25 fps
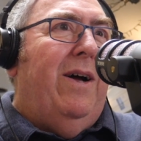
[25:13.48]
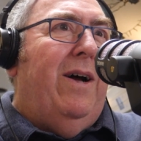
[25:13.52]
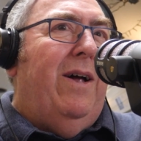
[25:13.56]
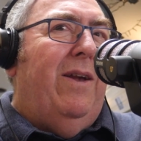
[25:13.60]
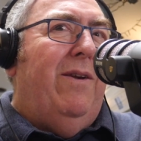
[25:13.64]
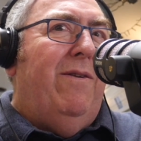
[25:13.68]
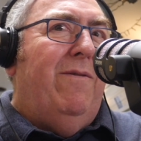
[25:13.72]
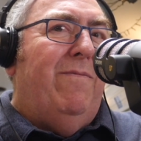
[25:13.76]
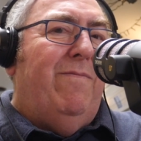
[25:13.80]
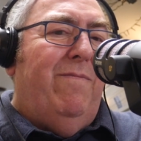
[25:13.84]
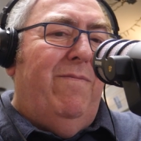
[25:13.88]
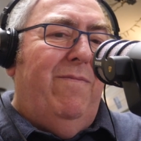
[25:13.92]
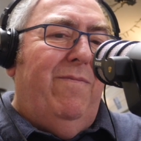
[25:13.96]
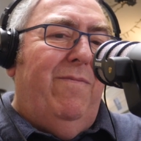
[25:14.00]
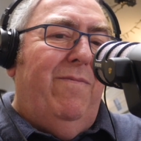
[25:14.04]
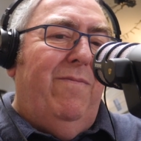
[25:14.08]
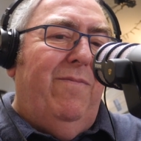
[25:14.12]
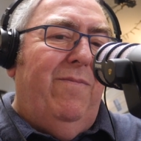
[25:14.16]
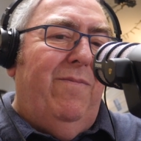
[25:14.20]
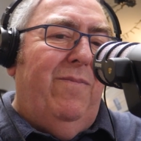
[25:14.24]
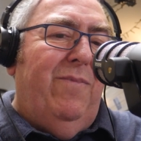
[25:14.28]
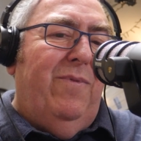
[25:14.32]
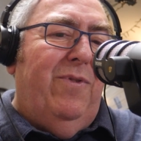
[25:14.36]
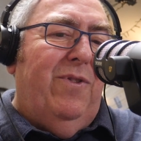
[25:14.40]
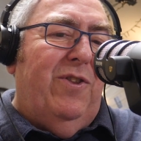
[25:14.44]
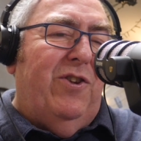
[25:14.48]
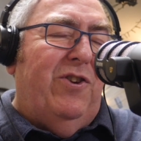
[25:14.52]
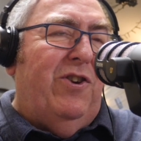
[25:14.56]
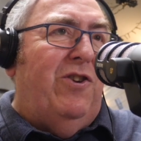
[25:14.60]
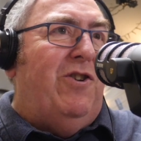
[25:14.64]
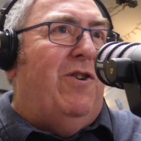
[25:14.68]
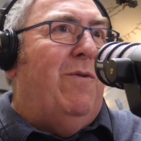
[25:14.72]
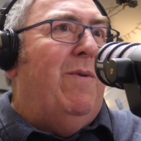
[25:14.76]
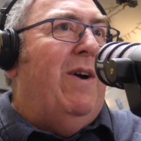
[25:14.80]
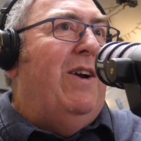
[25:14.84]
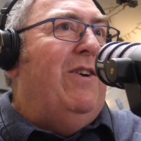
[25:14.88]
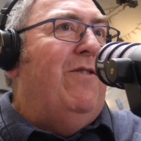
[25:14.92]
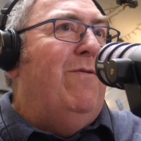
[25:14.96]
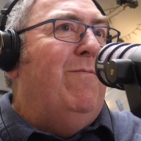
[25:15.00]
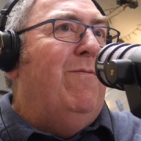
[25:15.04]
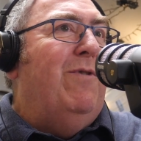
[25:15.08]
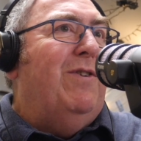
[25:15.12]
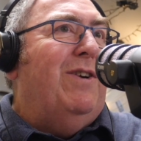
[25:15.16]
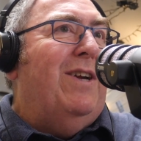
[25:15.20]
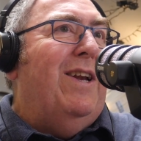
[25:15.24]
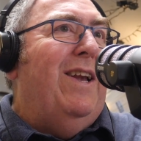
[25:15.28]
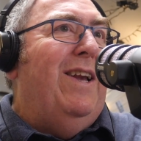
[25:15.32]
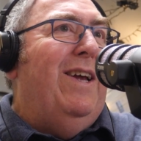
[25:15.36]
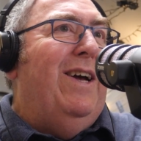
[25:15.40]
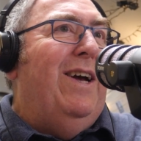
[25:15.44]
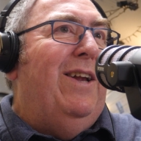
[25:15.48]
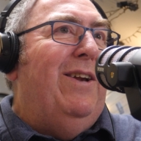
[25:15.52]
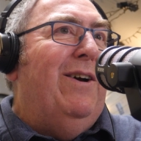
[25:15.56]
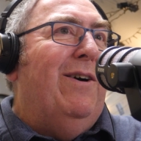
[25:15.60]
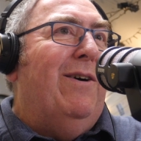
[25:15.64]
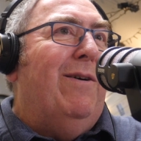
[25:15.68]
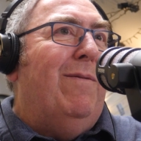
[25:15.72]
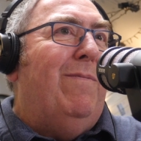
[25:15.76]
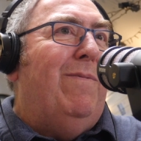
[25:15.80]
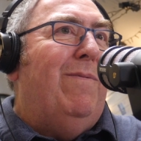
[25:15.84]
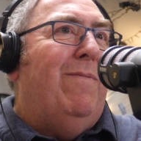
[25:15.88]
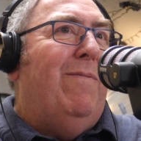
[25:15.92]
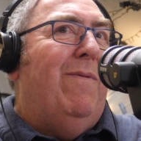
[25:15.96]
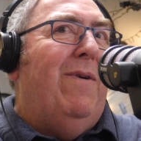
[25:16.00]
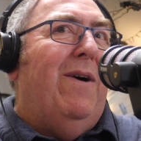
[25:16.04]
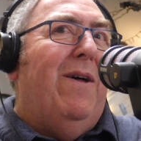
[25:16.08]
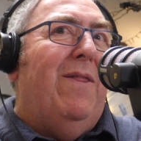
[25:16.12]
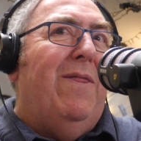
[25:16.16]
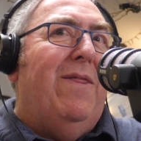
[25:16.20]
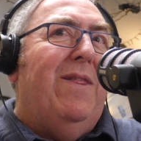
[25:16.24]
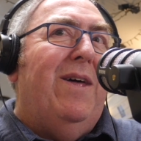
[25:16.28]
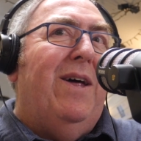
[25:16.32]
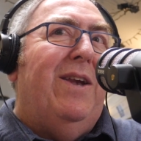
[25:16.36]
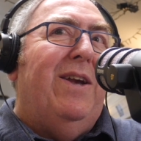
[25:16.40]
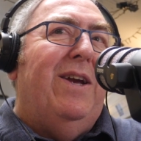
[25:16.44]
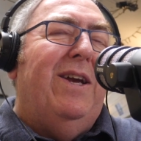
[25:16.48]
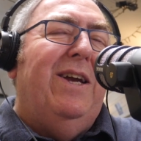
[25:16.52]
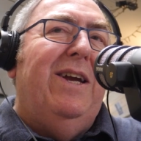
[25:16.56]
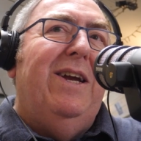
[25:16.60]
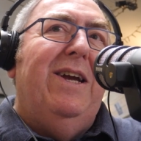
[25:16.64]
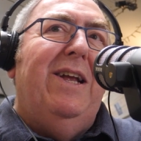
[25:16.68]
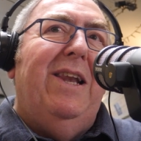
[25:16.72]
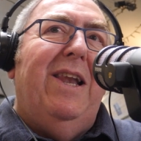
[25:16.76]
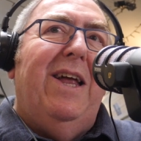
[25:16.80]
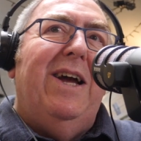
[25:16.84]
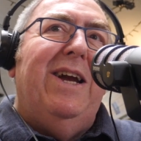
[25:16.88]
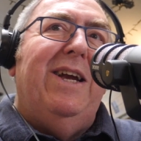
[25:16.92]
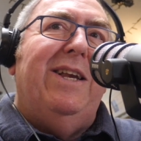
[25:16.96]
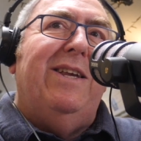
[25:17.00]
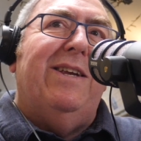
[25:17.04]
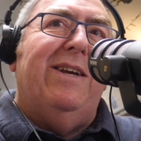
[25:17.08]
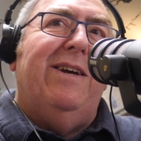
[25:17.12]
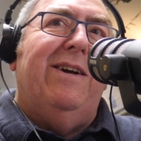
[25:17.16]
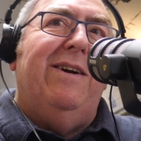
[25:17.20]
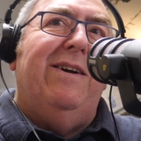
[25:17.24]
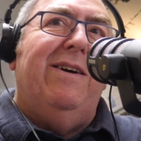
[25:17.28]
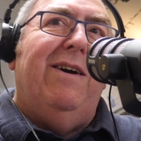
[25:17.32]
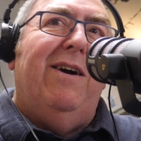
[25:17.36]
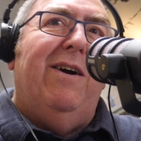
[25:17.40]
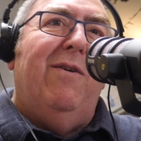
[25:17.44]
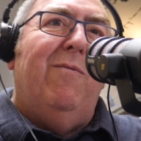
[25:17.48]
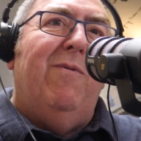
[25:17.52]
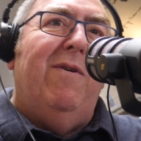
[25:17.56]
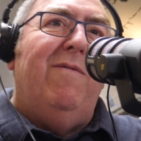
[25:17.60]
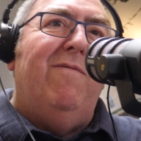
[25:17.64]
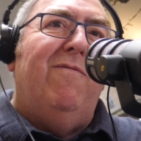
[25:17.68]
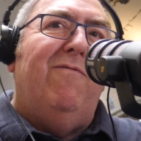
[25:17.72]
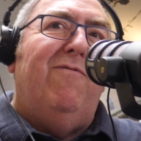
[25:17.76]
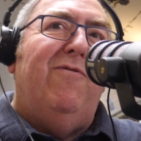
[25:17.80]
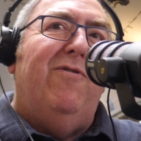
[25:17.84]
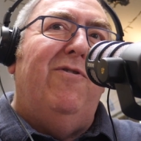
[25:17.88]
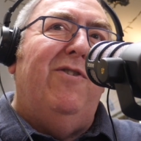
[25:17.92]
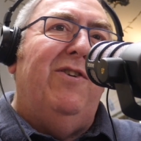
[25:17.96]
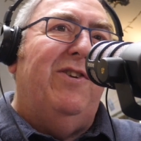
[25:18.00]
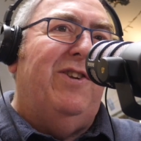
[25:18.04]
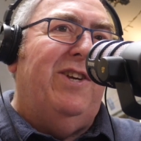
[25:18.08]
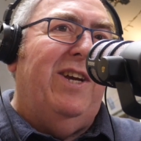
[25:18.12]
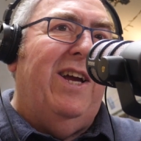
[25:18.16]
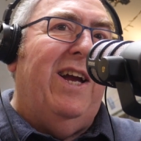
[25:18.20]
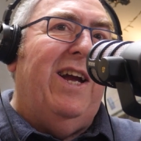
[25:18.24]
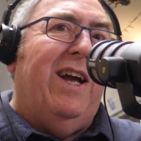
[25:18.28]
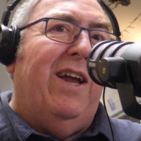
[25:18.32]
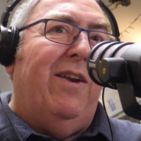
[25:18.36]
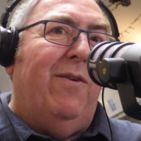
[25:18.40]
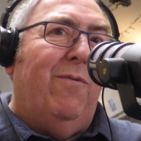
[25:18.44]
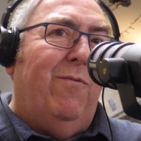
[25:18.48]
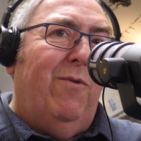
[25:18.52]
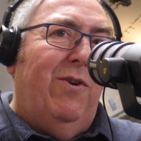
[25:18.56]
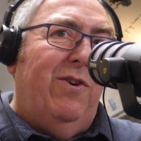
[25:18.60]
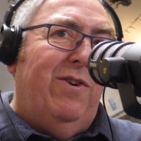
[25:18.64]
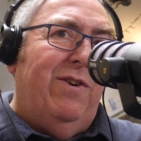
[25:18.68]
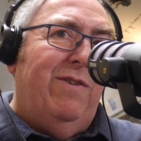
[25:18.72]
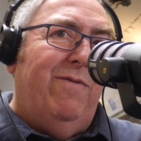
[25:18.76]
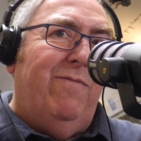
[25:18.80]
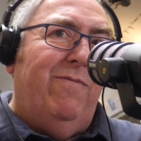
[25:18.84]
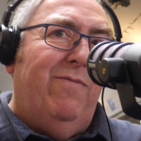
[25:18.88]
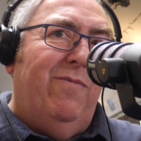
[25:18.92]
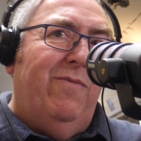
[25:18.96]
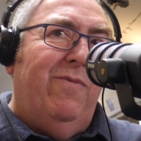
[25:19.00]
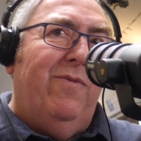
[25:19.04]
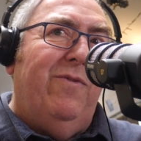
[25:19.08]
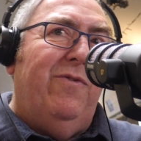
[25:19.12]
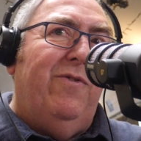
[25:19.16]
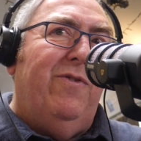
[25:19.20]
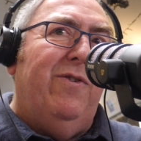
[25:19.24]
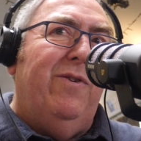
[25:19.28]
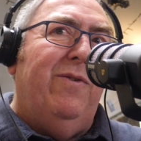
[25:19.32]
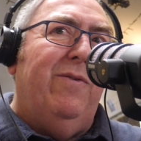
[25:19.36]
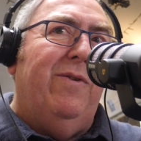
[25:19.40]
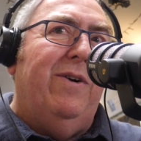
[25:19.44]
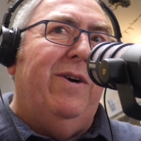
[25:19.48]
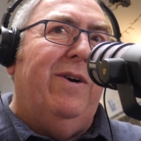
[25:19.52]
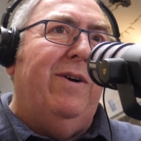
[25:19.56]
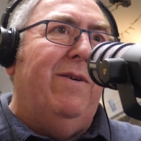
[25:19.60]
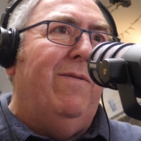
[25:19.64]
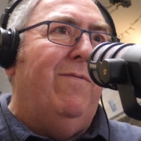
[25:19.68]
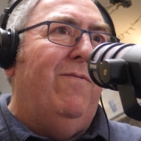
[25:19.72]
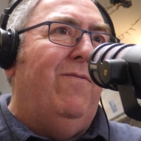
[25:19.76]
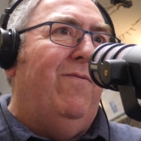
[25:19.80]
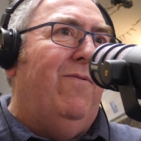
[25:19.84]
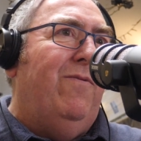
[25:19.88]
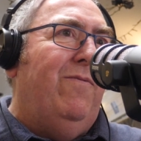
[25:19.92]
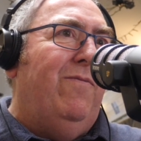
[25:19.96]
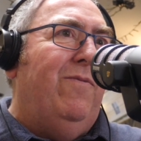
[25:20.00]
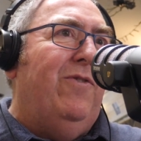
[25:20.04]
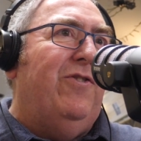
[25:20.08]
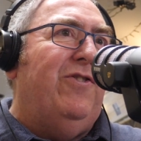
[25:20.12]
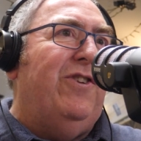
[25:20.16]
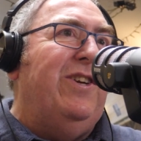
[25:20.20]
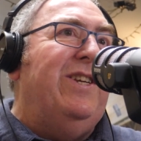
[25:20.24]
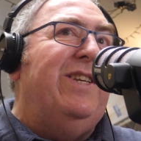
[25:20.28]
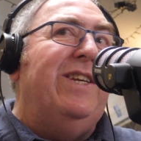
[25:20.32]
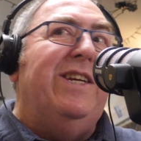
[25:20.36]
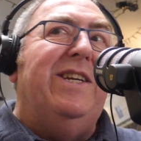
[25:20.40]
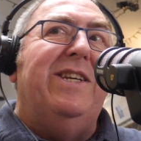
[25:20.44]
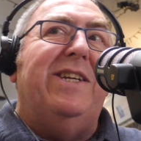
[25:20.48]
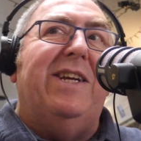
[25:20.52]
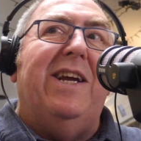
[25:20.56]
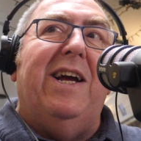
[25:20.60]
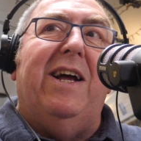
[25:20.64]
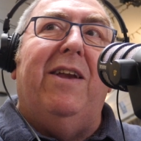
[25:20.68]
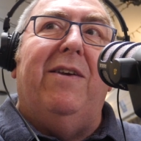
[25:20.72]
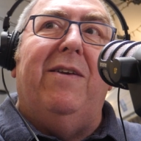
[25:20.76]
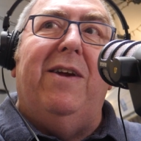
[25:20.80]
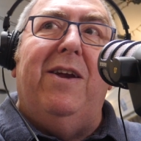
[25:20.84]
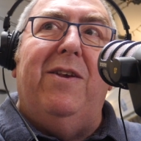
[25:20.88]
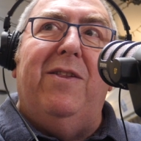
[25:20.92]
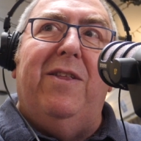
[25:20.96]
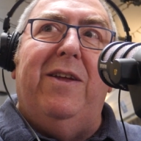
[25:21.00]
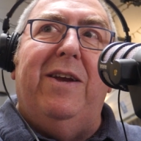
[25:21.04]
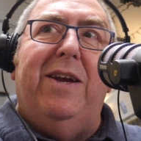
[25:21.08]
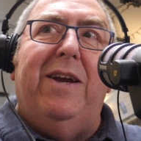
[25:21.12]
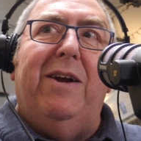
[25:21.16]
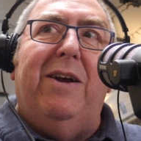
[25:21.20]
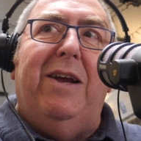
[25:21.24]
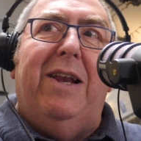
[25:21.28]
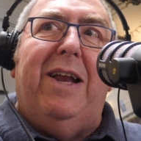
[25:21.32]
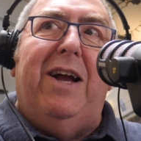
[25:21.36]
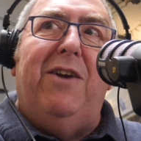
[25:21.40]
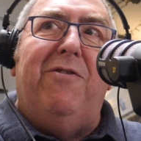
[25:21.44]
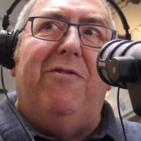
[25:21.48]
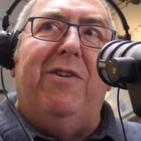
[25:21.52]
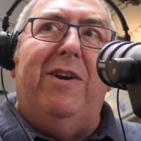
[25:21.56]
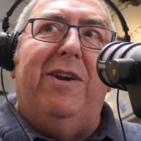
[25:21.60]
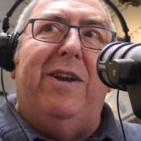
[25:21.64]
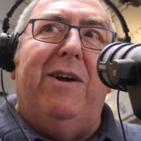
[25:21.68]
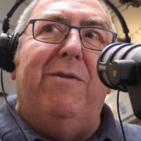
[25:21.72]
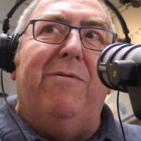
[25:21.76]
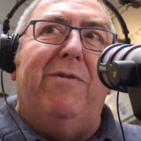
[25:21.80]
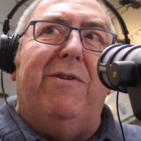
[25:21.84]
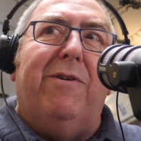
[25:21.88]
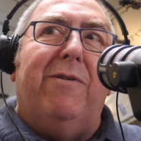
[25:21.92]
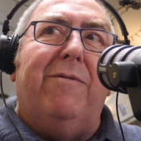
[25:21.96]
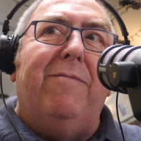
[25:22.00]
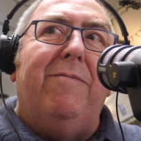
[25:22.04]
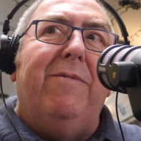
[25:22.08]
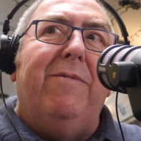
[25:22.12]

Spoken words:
And the situation was cleared up, and then a year later I went for a scan, to a CT scan in the electric donut.